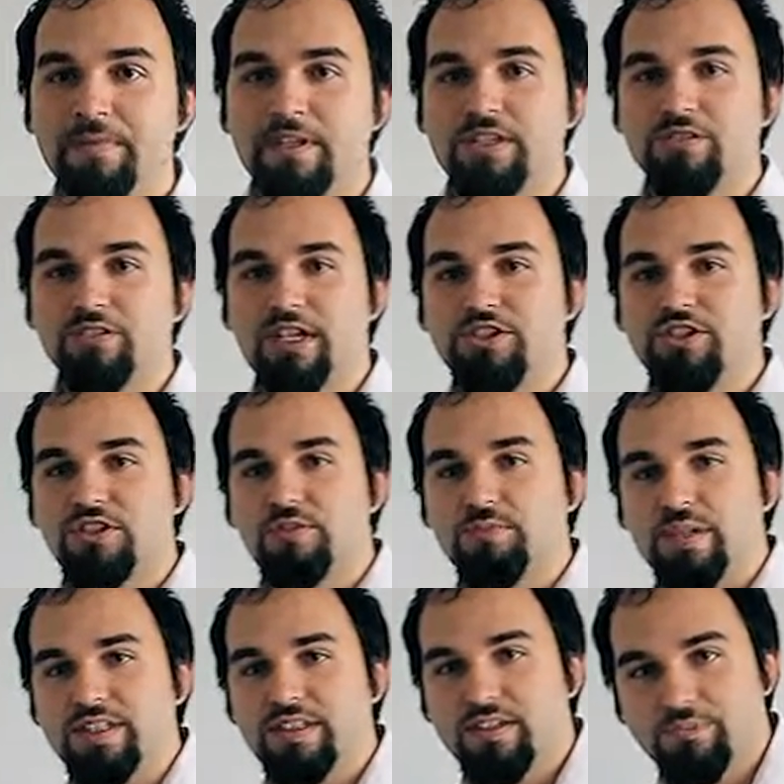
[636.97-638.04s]
So not just
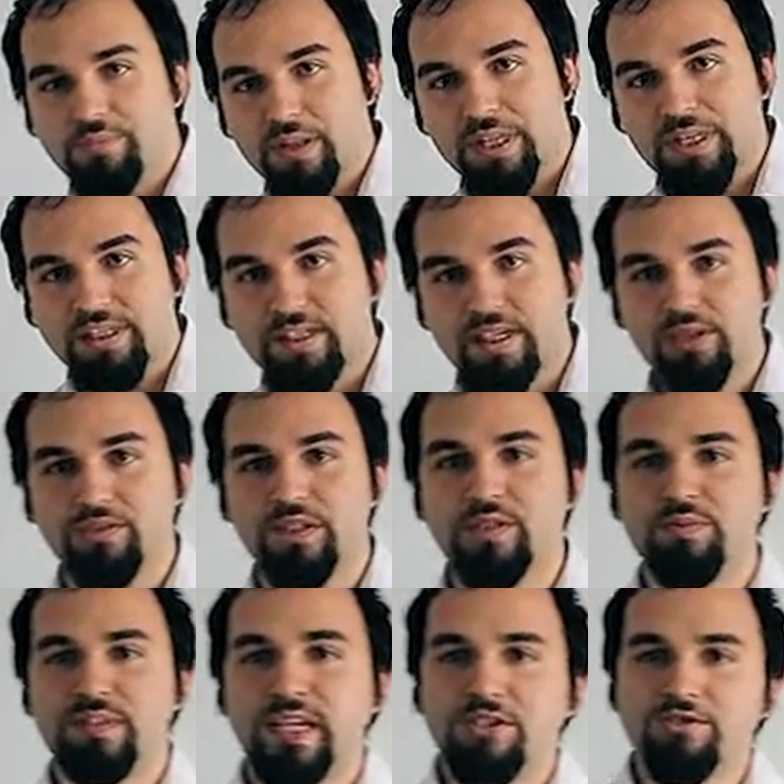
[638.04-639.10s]
basic plain keywords,
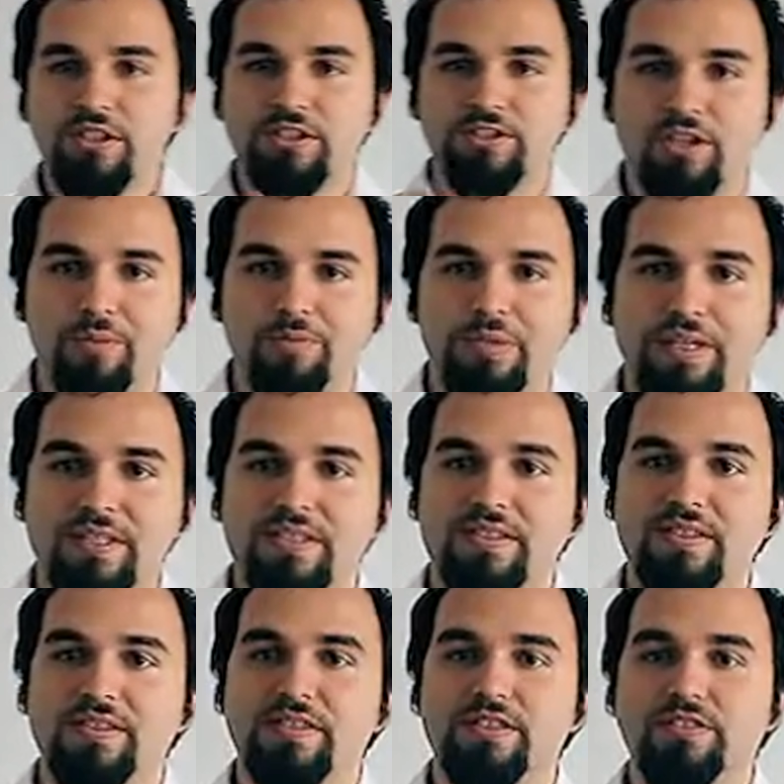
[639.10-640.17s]
but actually
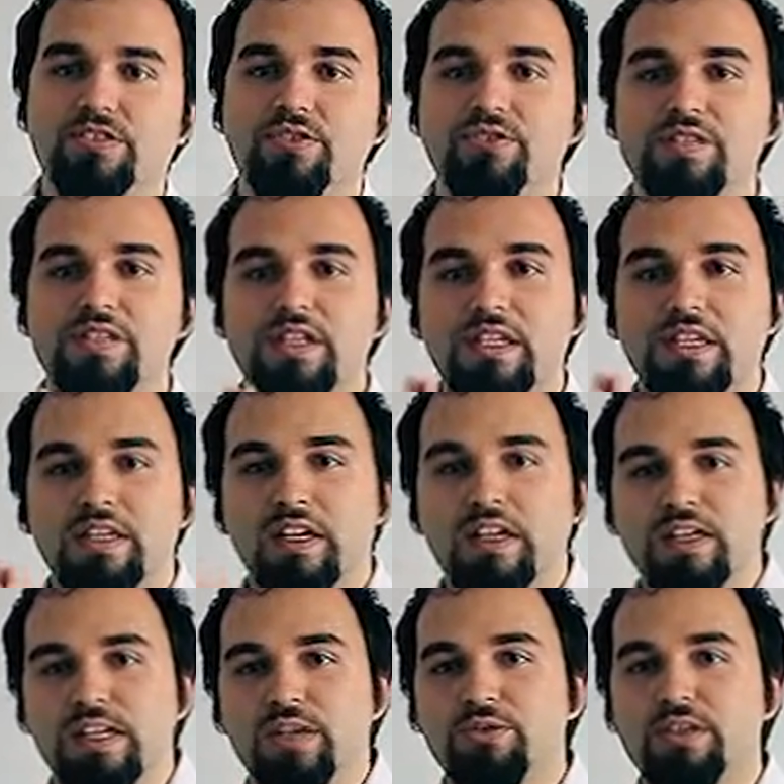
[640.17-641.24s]
topics. So use a
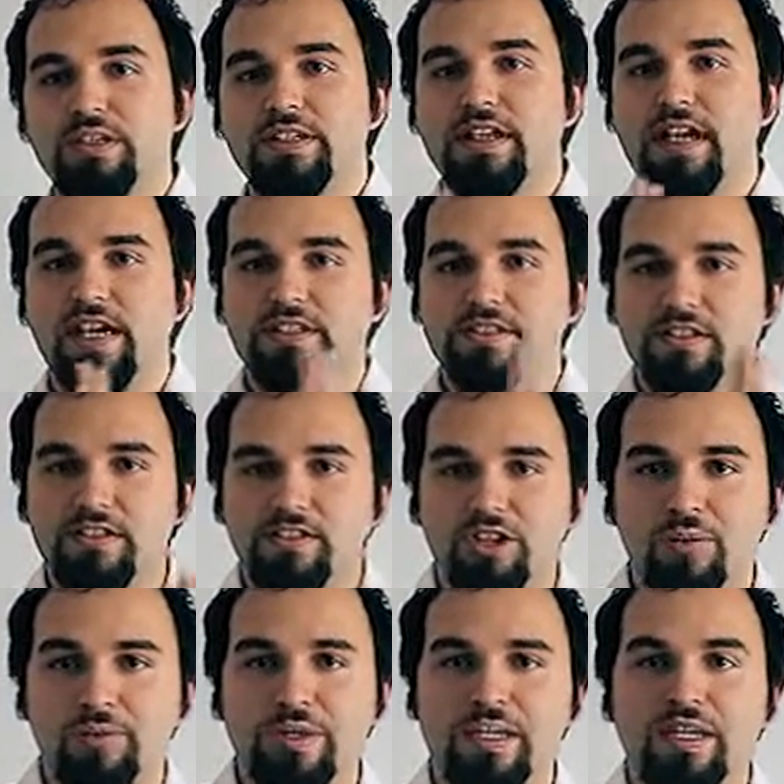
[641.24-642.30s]
keyword as a
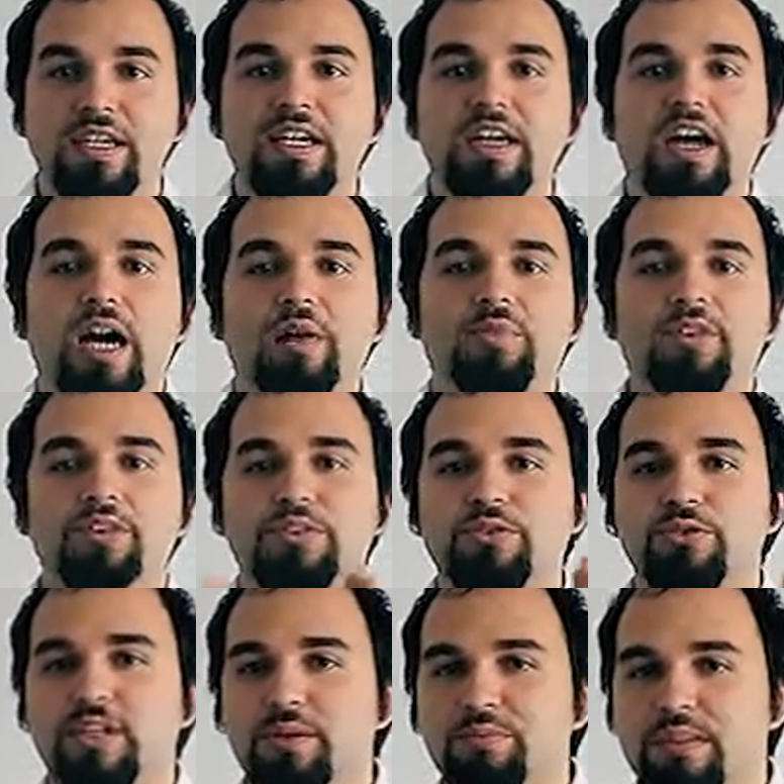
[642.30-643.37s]
topic. I'm going to
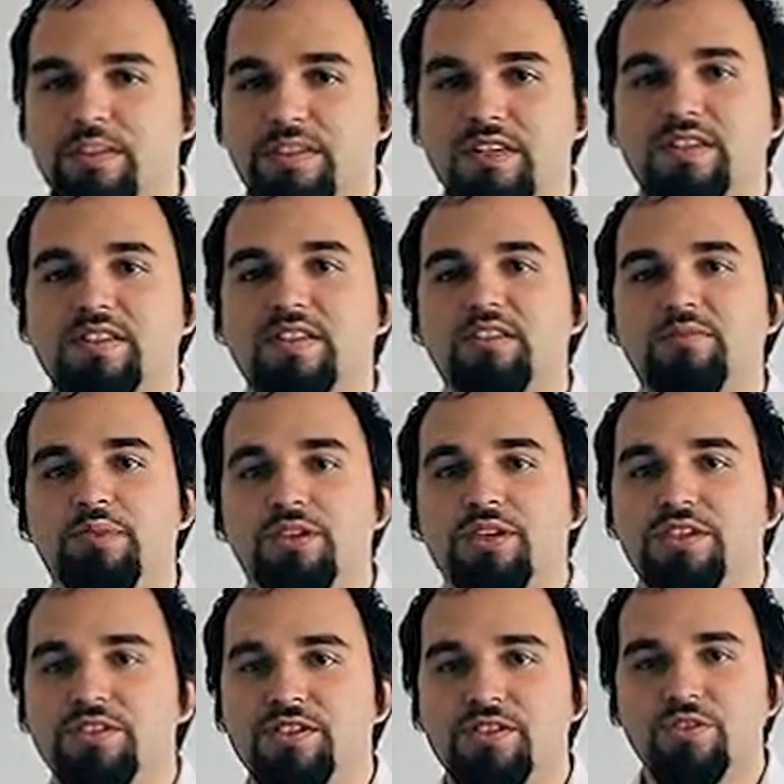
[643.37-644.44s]
keep discussing about
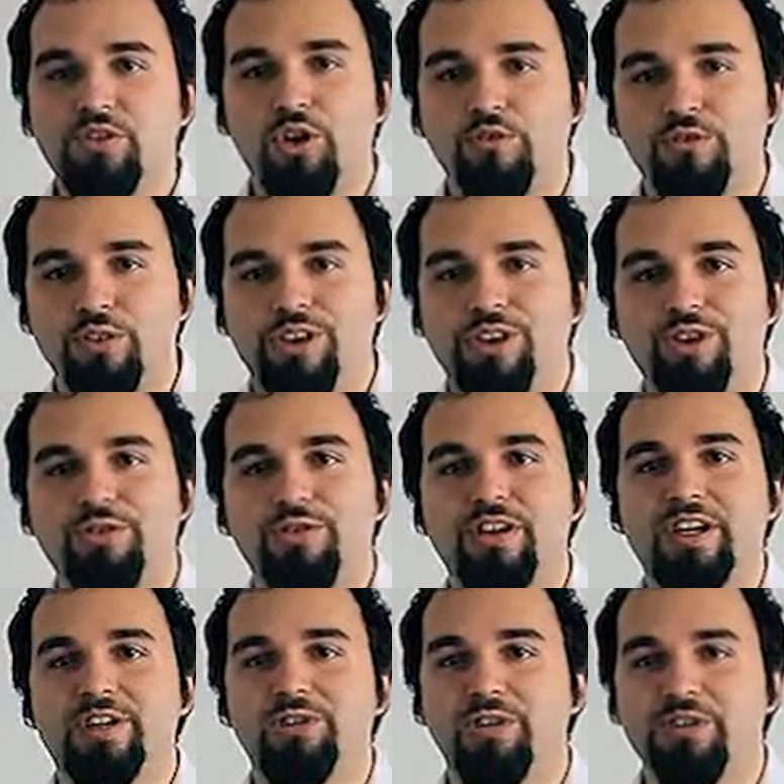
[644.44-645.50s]
this over and over
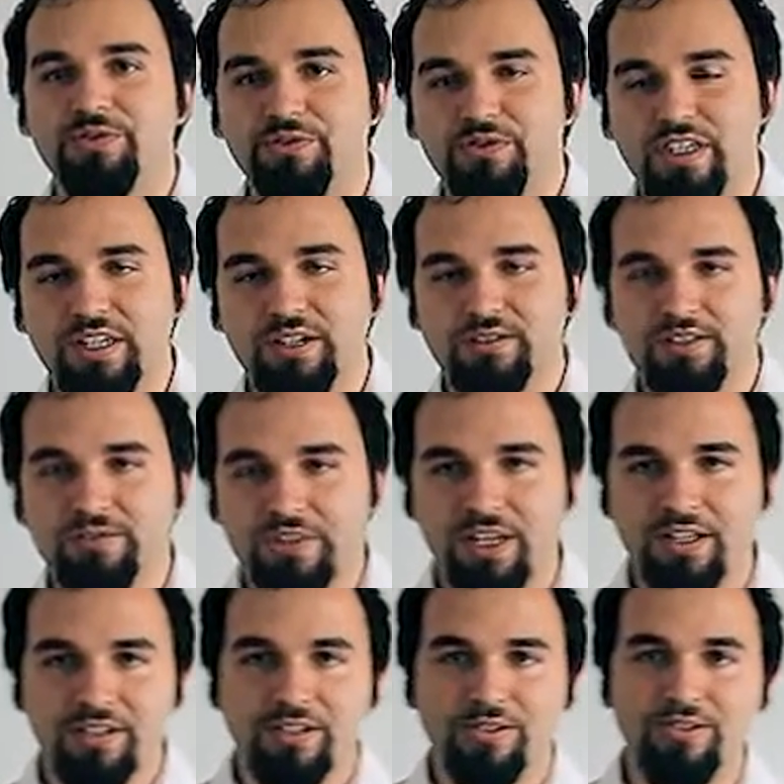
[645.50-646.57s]
in all of the videos of
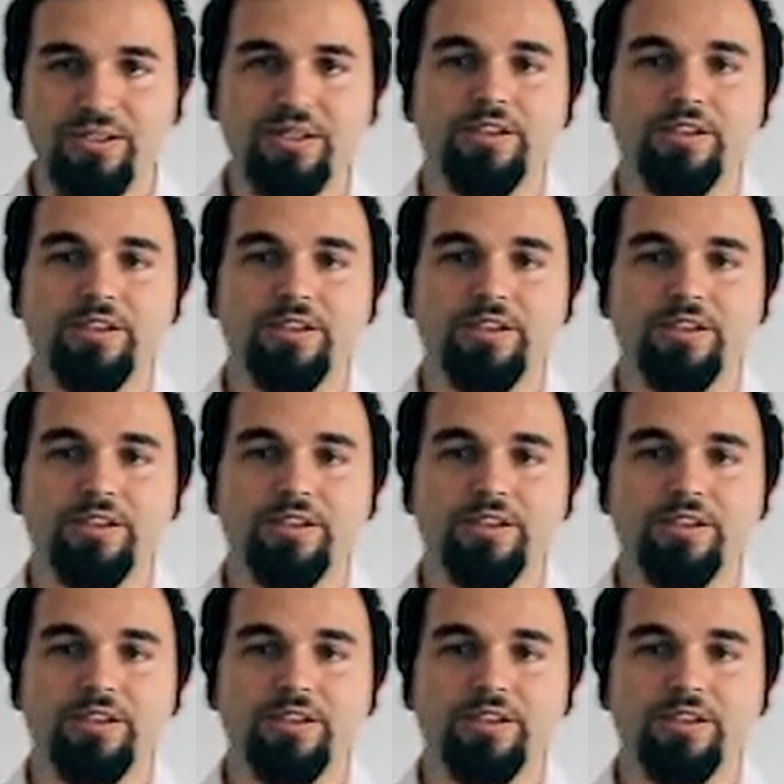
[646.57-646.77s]
Content.